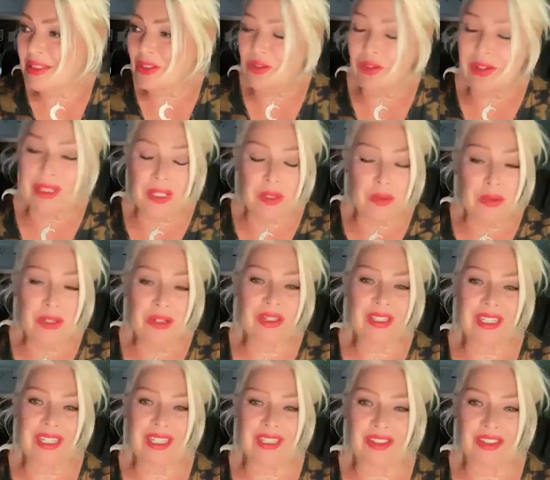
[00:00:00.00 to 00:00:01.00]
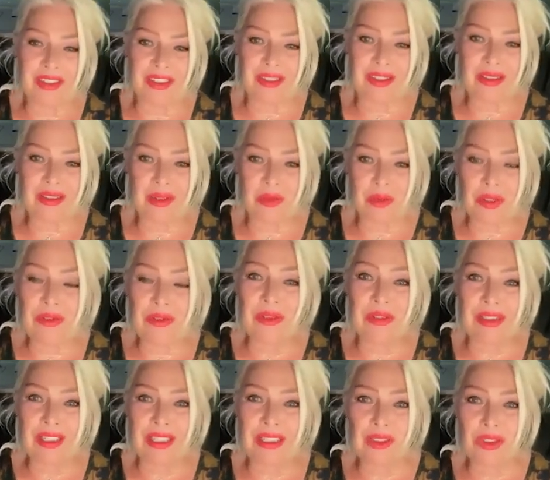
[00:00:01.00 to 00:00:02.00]
a great communicator, and it's a
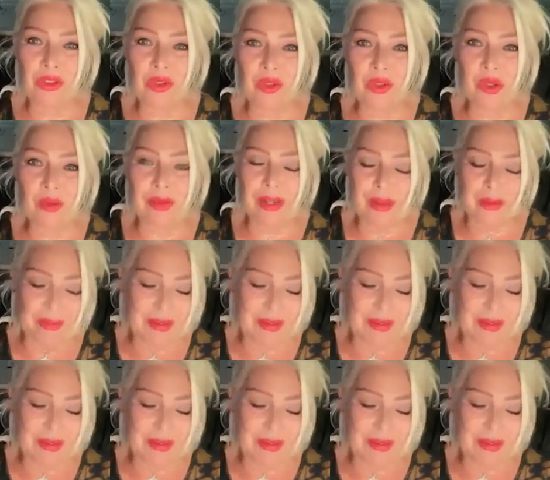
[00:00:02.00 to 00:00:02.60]
wonderful thing to talk about.